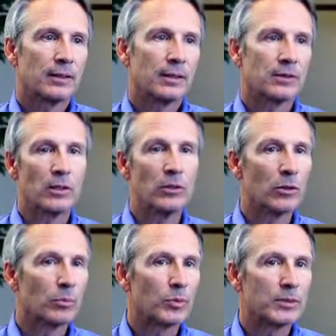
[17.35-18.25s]
It's a
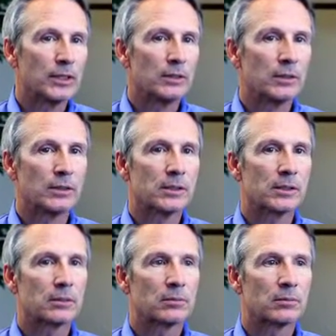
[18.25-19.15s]
newer procedure.
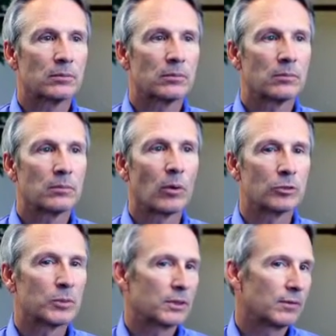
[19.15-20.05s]
It's more
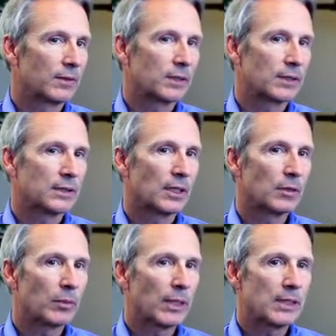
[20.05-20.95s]
specific to the
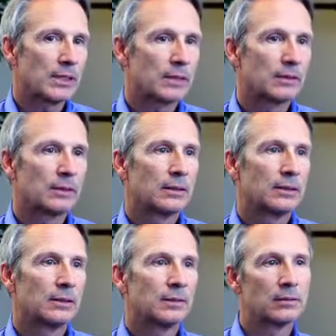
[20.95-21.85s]
tongue base.
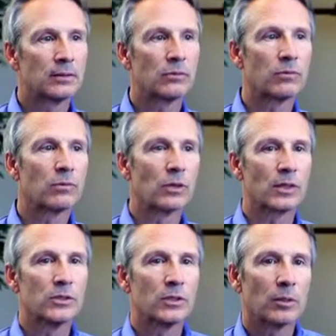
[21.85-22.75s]
If we're
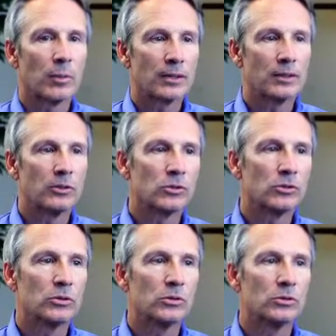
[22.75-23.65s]
concerned about
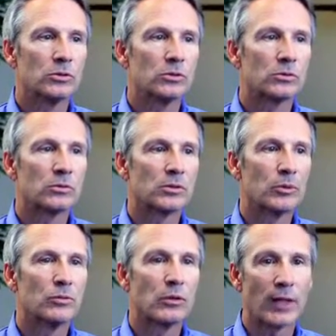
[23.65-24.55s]
tissue
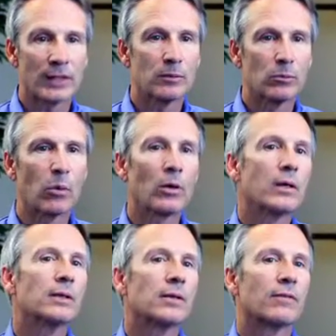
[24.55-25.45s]
removal, that's
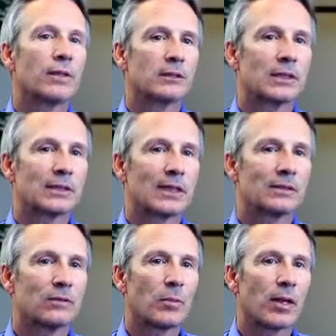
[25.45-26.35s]
important if there's
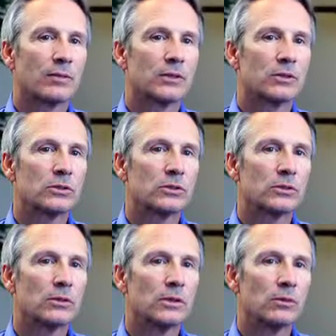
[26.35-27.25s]
excessive amount of tissue
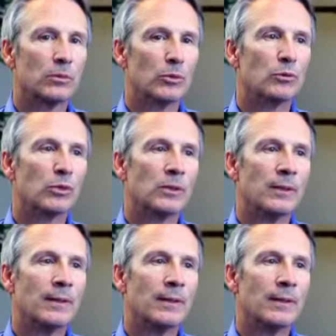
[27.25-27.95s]
removal.